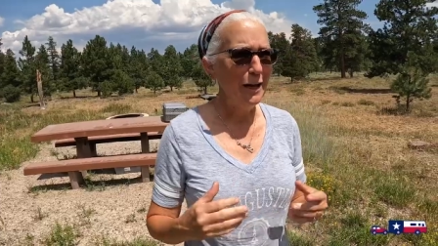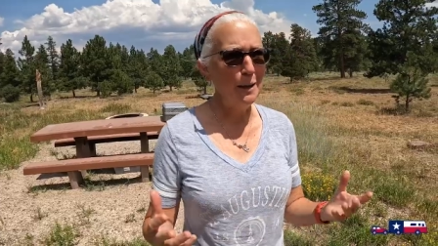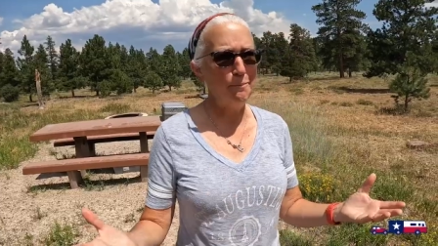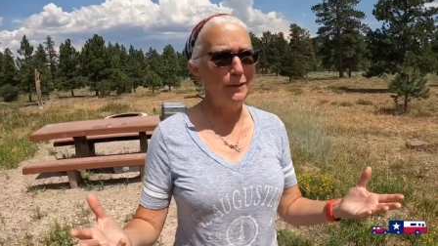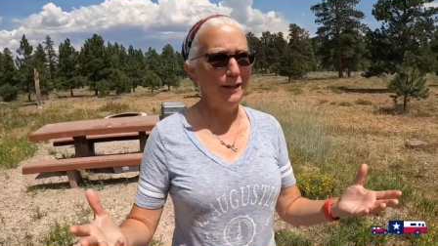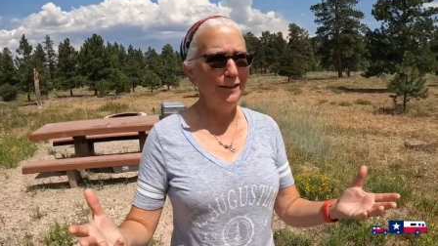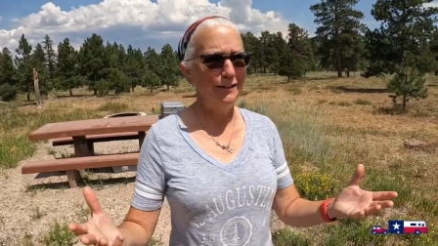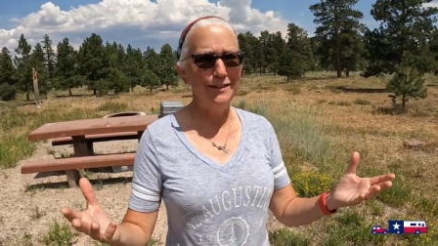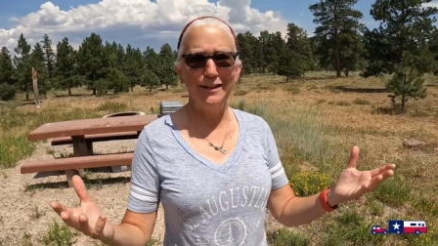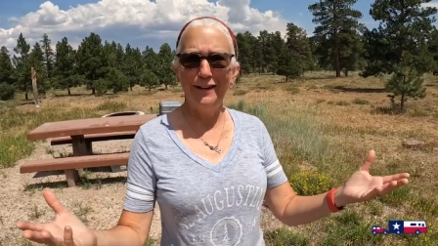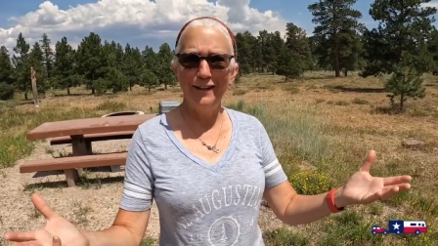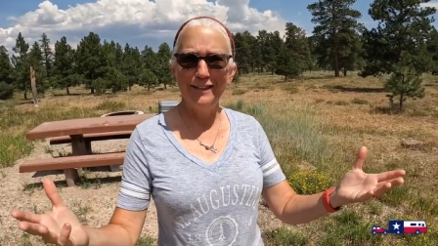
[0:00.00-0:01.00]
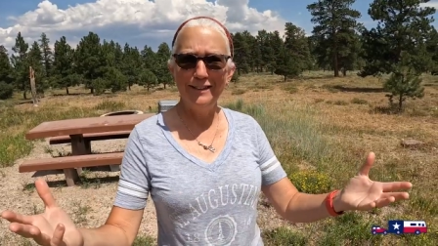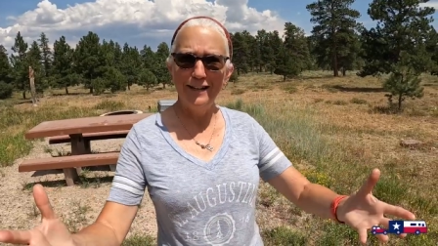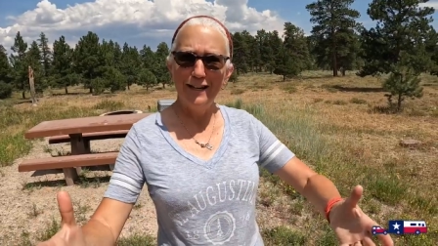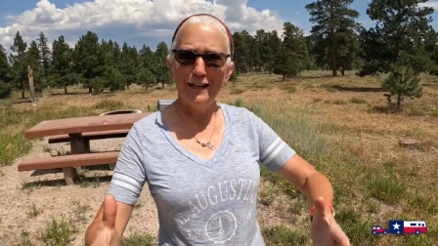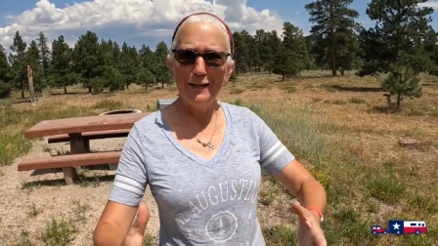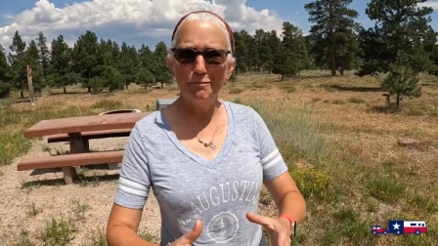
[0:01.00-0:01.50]
epic
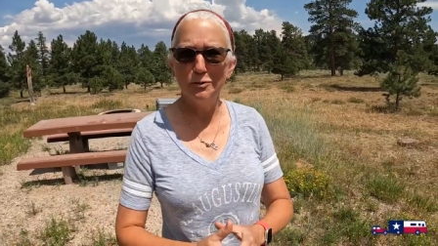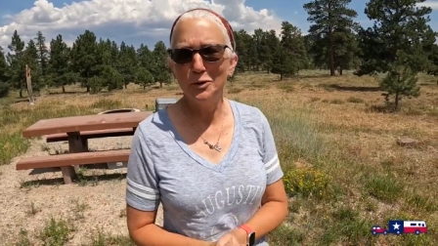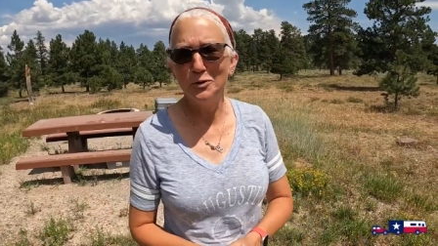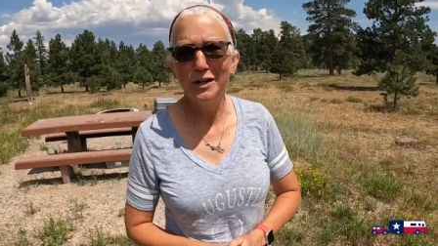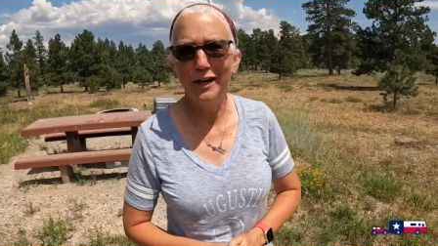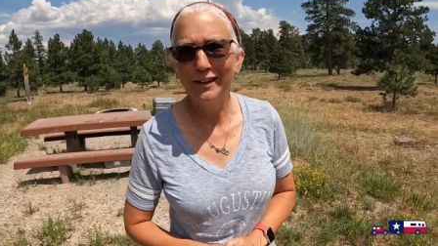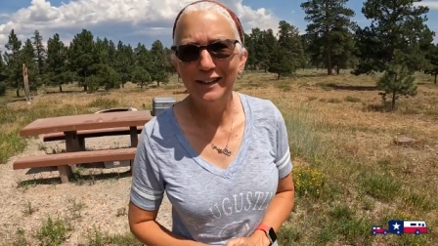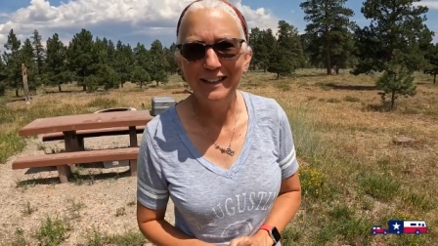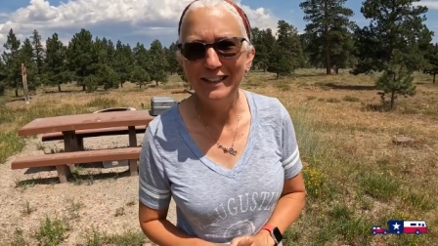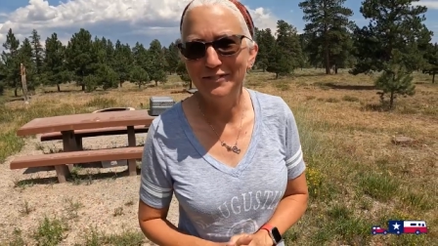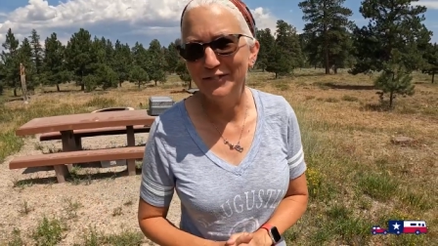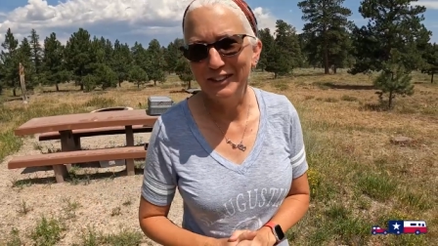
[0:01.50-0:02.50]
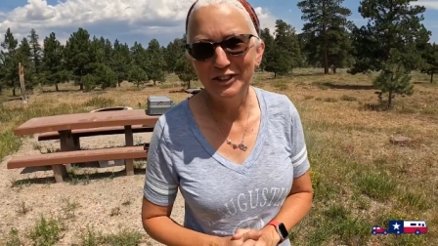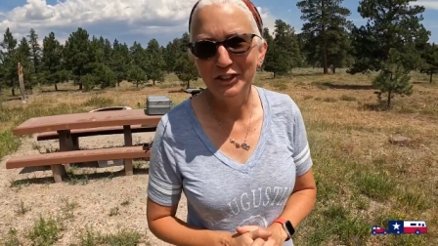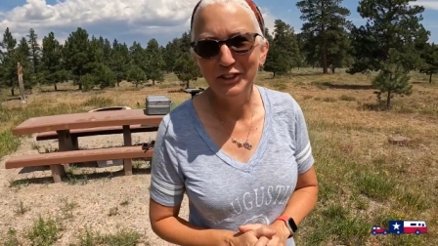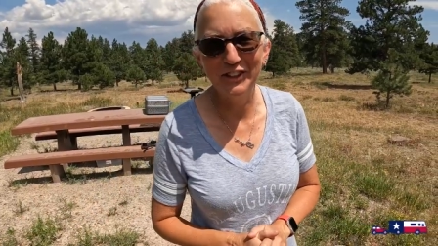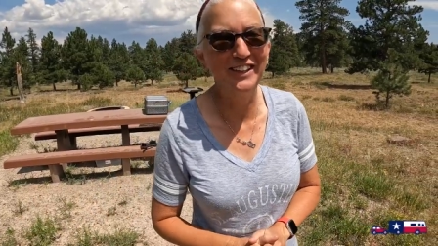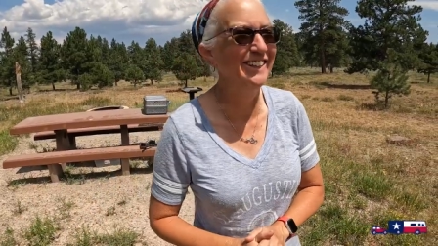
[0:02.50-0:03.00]
nine-day boondocking
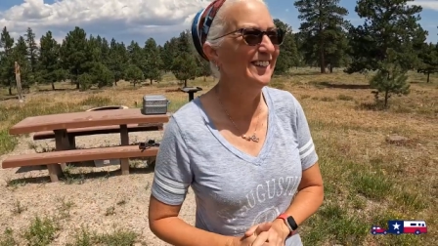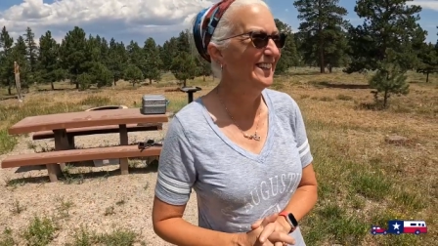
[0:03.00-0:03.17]
adventure.